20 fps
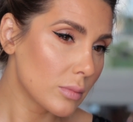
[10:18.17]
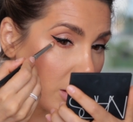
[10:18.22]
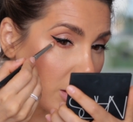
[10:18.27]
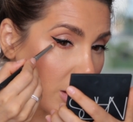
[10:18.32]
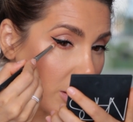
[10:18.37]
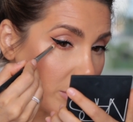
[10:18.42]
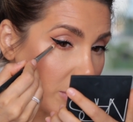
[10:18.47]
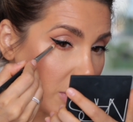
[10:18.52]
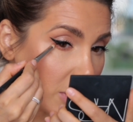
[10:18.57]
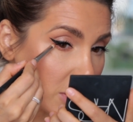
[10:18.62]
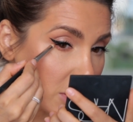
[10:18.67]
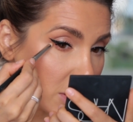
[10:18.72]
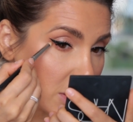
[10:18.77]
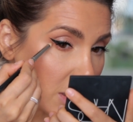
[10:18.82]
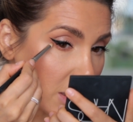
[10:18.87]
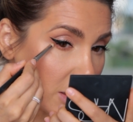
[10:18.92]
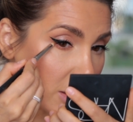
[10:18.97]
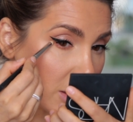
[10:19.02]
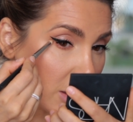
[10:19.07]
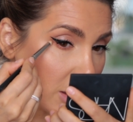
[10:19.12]
And I'm
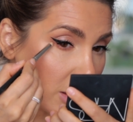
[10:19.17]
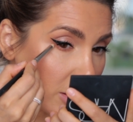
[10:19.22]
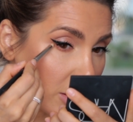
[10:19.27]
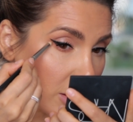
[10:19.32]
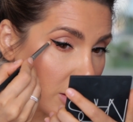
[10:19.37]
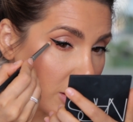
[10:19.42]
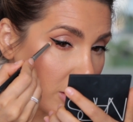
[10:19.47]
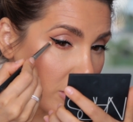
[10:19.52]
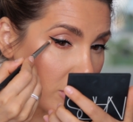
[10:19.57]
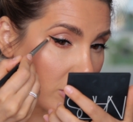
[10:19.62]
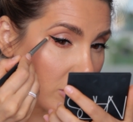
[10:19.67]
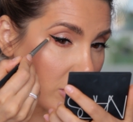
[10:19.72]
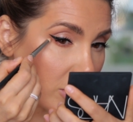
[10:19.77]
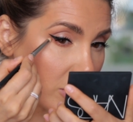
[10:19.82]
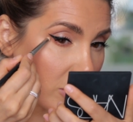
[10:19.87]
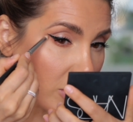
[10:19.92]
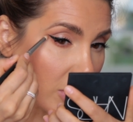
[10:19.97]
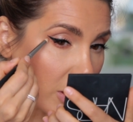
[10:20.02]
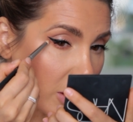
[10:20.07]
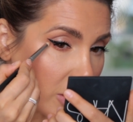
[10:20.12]
extending
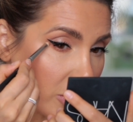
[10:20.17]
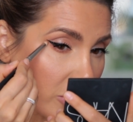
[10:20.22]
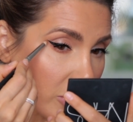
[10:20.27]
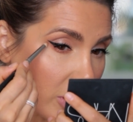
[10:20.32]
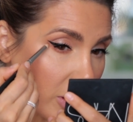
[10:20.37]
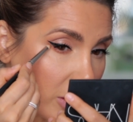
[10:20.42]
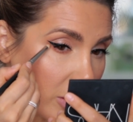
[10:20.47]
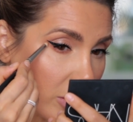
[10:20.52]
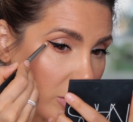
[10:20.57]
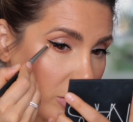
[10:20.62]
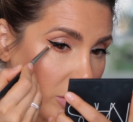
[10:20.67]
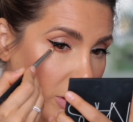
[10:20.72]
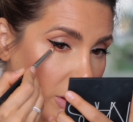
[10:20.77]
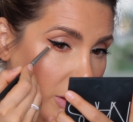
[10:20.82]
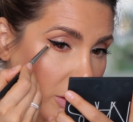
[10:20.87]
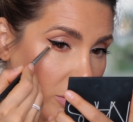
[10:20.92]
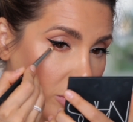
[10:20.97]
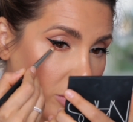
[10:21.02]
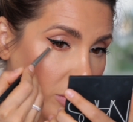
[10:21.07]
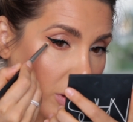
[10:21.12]
this eyeshadow
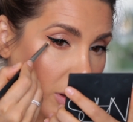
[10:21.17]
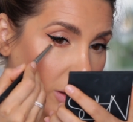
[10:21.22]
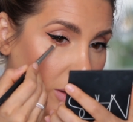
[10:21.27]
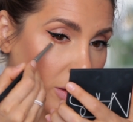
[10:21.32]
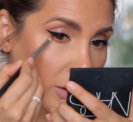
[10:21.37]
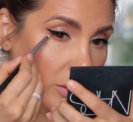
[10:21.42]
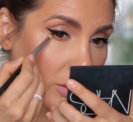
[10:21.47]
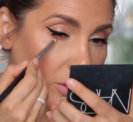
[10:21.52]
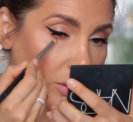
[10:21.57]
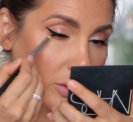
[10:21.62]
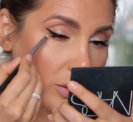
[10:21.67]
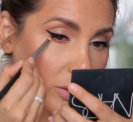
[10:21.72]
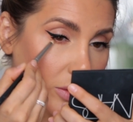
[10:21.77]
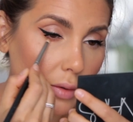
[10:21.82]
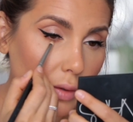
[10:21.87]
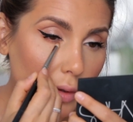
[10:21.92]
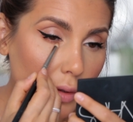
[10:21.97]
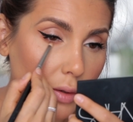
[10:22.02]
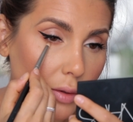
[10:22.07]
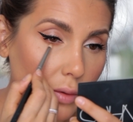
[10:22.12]
like right under
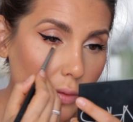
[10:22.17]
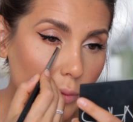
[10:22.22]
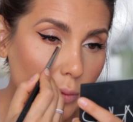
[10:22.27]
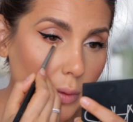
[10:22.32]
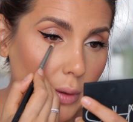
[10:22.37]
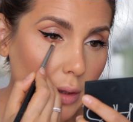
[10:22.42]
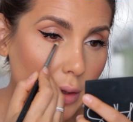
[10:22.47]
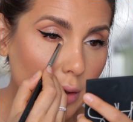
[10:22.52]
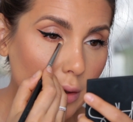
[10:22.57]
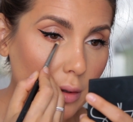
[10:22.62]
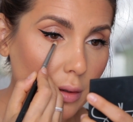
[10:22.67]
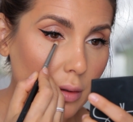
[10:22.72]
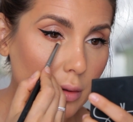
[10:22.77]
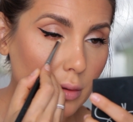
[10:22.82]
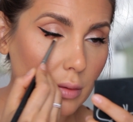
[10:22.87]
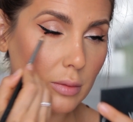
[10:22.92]
the little wing.